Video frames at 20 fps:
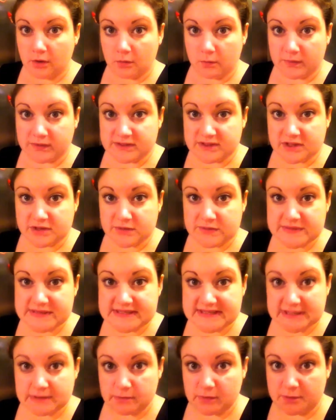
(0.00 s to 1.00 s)
Went to go and
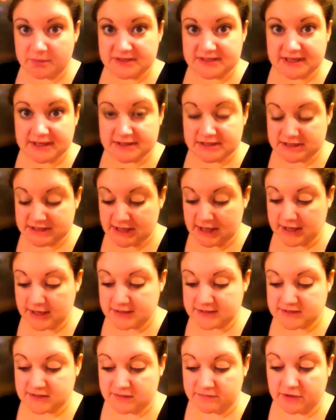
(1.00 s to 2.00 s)
see Mum and Dad today
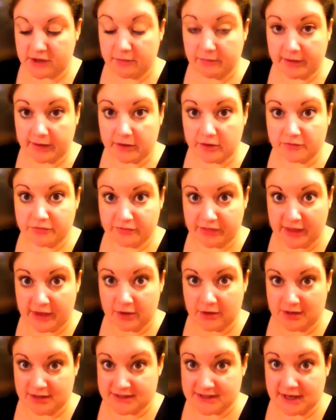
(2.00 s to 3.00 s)
because they've come back off their
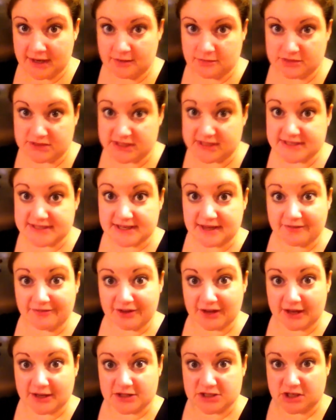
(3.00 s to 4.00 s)
holiday. It was nice to have a
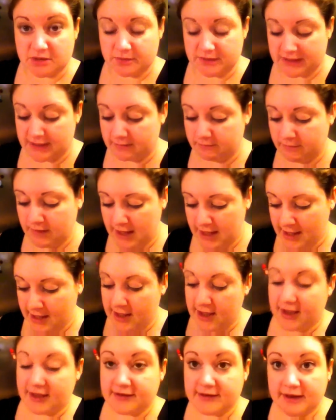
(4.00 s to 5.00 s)
catch up with them.
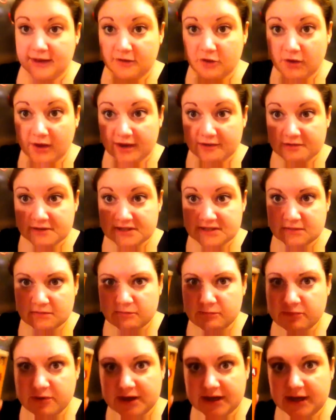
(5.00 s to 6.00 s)
And they got Aaron
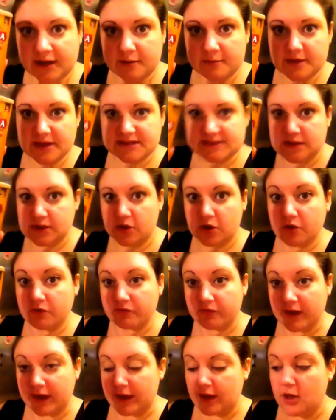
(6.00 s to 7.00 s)
some really amazing
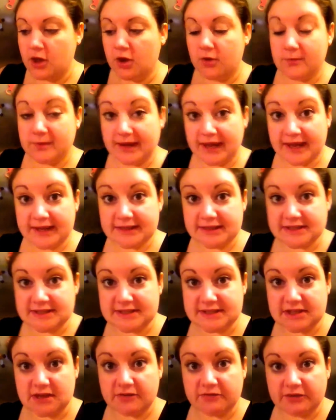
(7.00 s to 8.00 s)
coffee. We had this
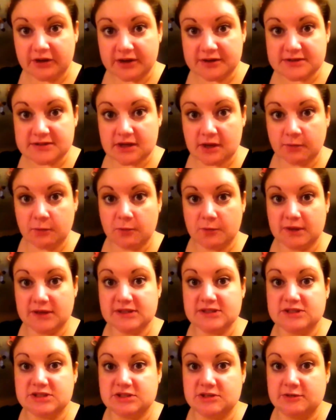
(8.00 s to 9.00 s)
stuff last time we
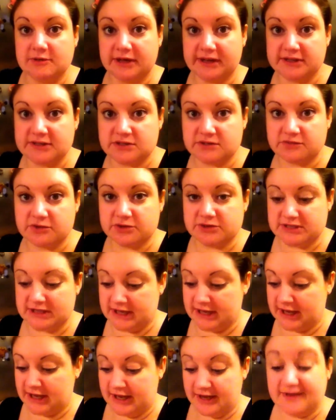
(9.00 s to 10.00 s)
went to
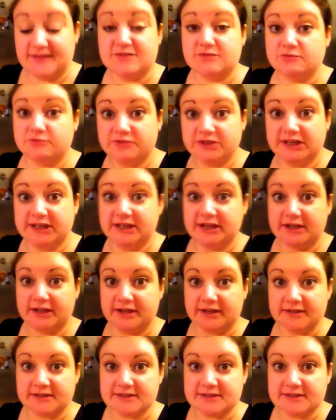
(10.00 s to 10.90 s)
Lanzarote. It's really good.